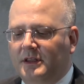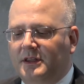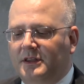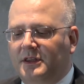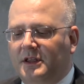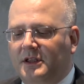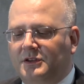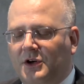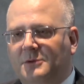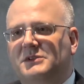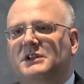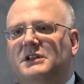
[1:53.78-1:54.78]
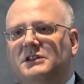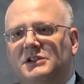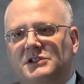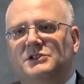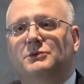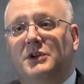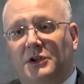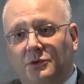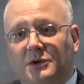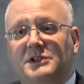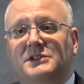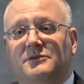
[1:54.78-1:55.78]
that the terms and conditions would
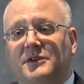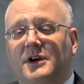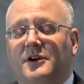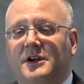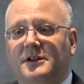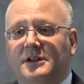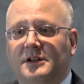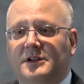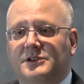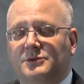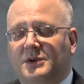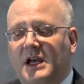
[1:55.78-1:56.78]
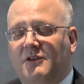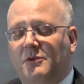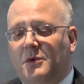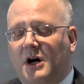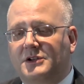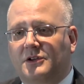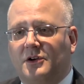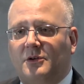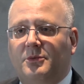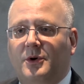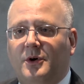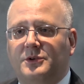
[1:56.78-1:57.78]
increase and vary. So we have a modular
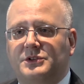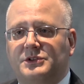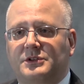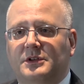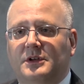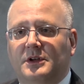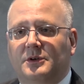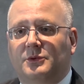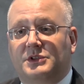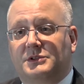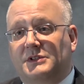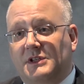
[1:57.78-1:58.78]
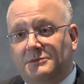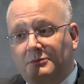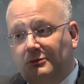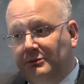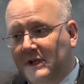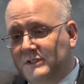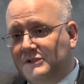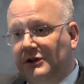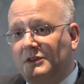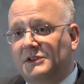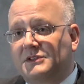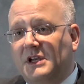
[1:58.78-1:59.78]
approach which says, based
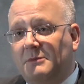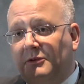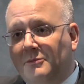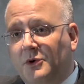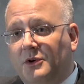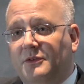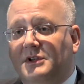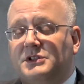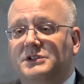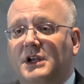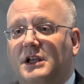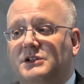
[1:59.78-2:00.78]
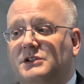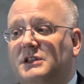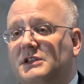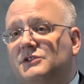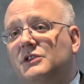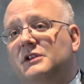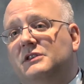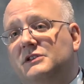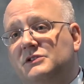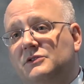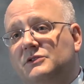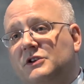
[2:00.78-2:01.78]
on this type of mode of exchange, these are the
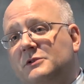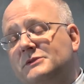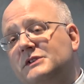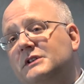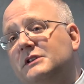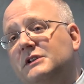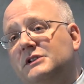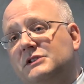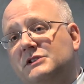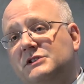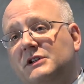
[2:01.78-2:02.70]
additional terms and conditions